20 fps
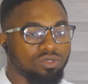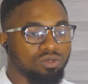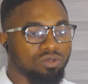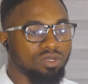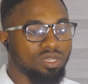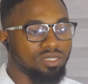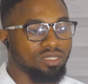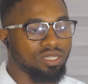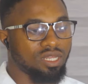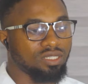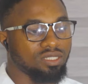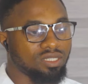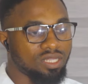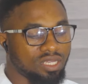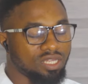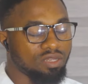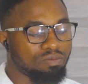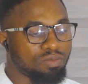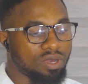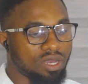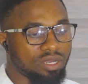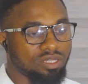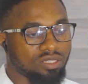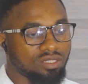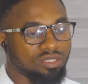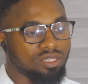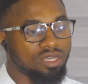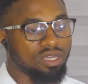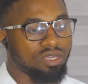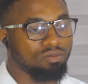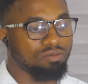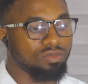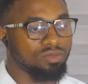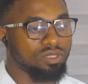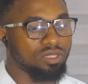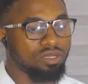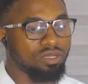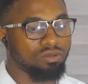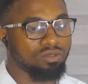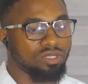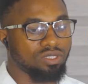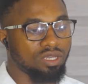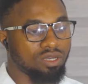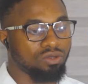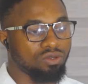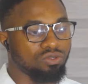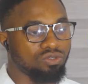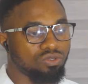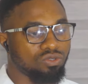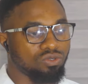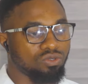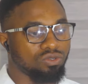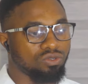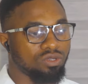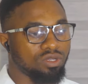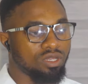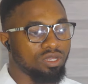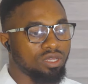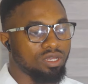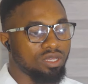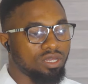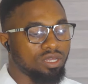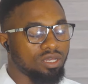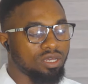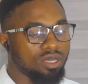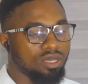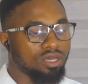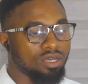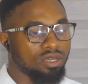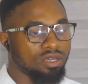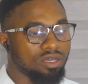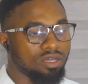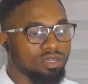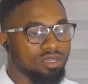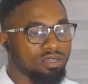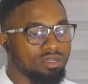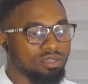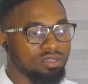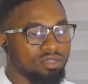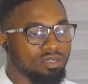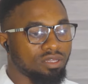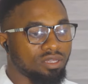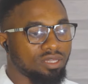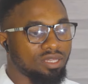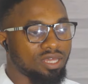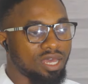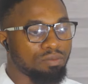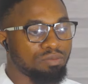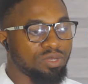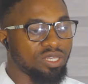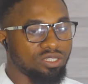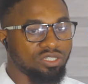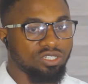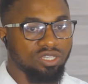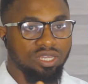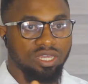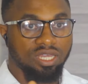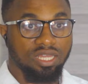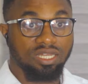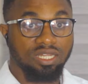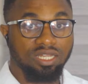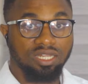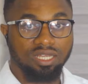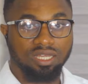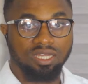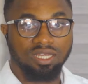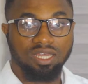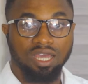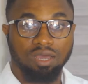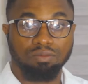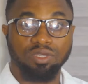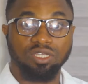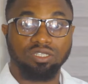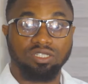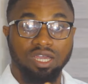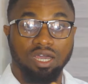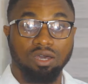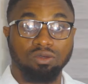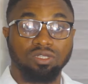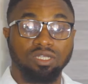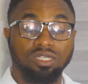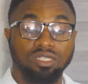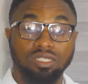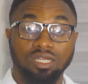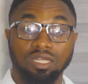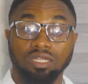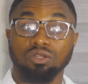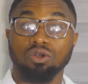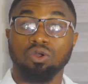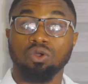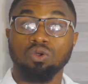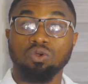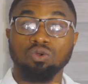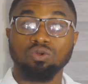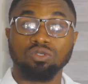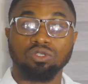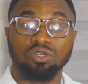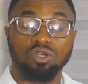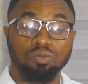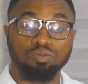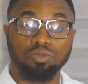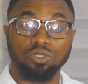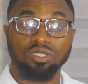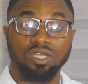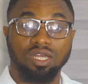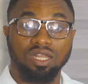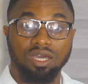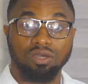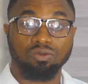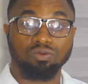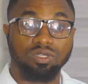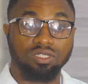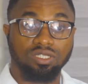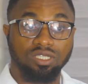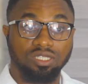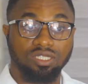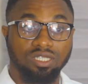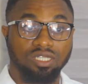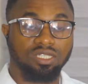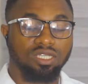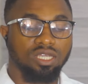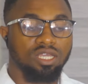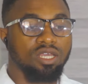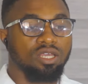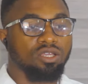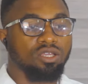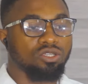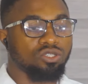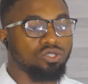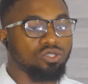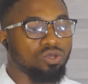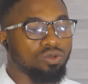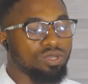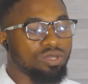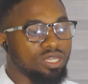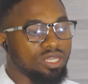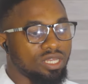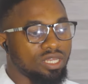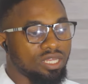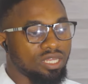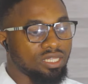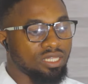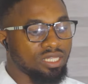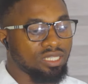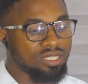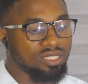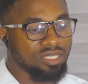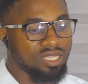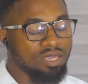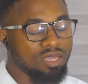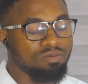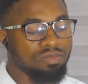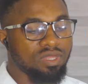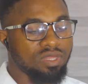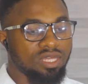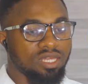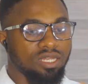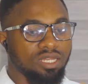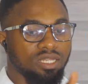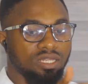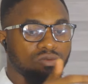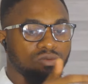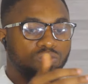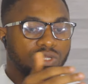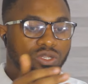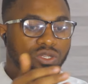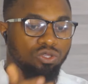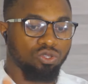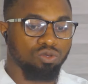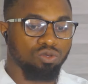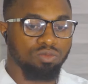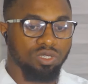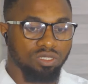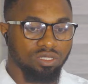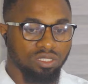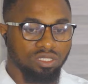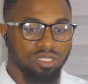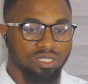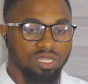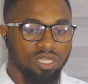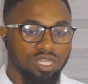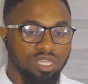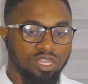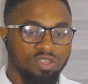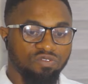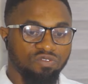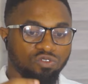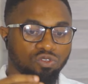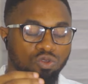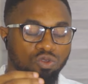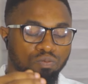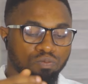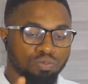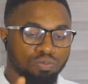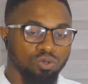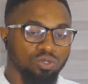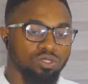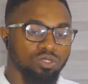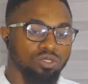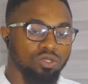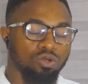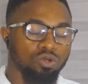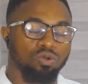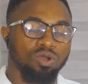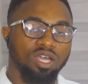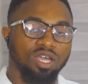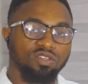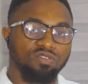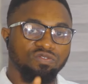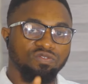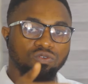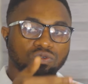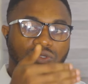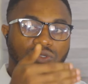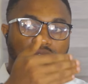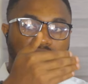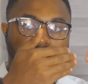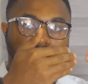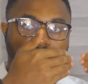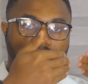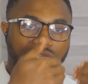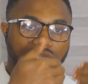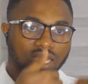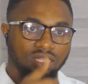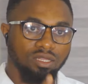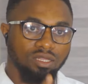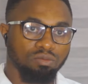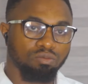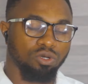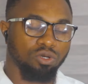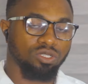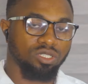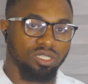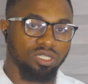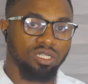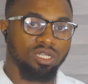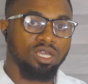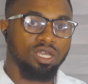let's take it back in time. They will tell you garbage in, garbage out is an old computer language, isn't it? So in the same thing with humans, if you put the right food inside the body,